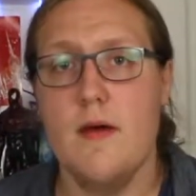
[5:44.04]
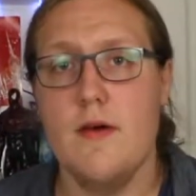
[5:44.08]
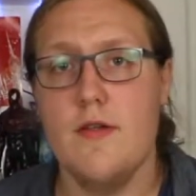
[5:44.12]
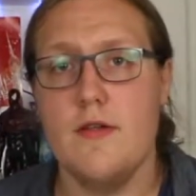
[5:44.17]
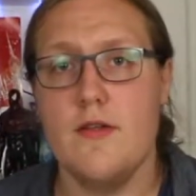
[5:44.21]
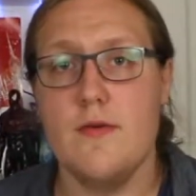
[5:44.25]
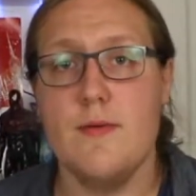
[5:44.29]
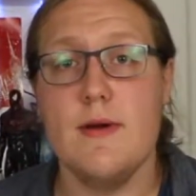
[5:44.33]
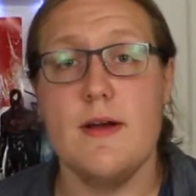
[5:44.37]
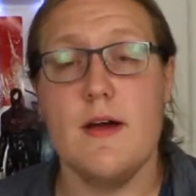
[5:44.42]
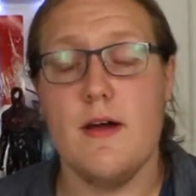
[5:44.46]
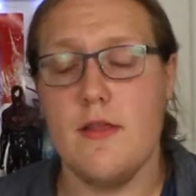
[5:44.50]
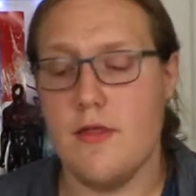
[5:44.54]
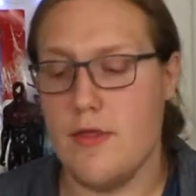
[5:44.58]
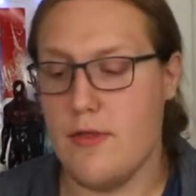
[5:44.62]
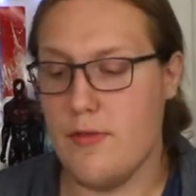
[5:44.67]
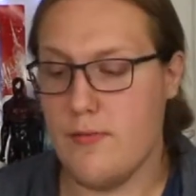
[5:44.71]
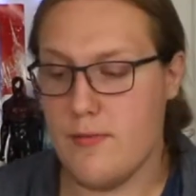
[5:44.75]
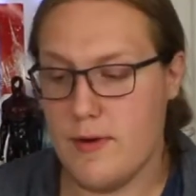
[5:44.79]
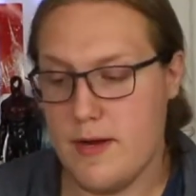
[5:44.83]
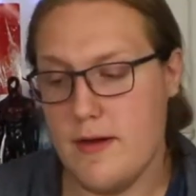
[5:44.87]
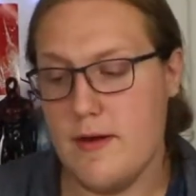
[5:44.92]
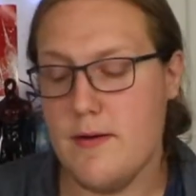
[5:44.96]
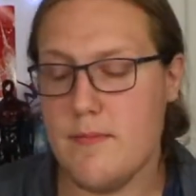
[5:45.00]
So we got
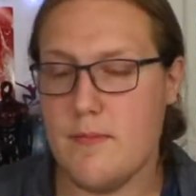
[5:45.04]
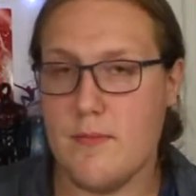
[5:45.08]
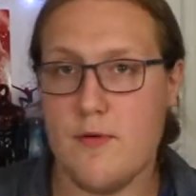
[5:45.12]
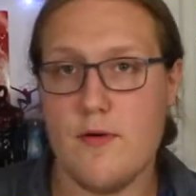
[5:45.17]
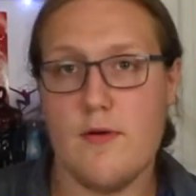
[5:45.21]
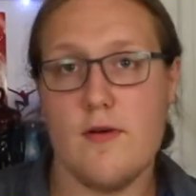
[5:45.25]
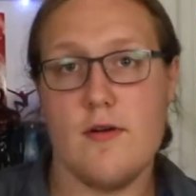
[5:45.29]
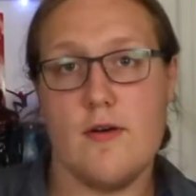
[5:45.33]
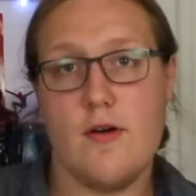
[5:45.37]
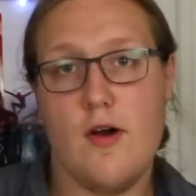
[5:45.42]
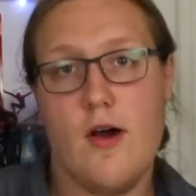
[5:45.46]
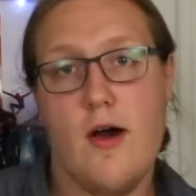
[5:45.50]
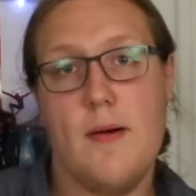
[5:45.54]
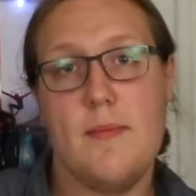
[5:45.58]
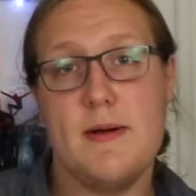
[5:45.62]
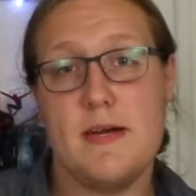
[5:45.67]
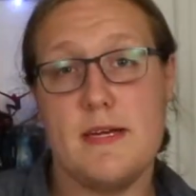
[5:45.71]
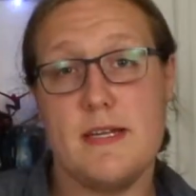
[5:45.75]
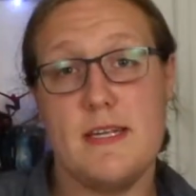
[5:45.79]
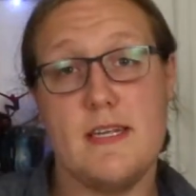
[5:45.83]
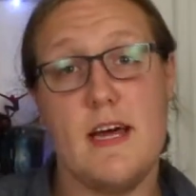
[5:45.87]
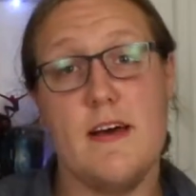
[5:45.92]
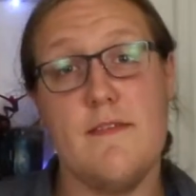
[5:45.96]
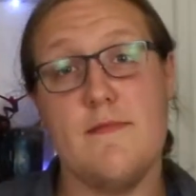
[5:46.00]
3 more
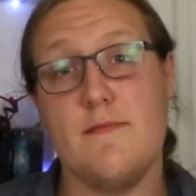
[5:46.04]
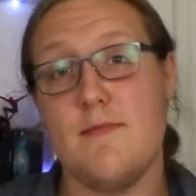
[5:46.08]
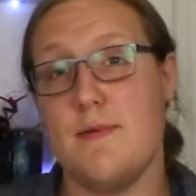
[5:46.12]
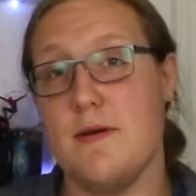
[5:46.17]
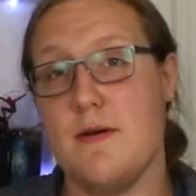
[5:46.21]
comics left.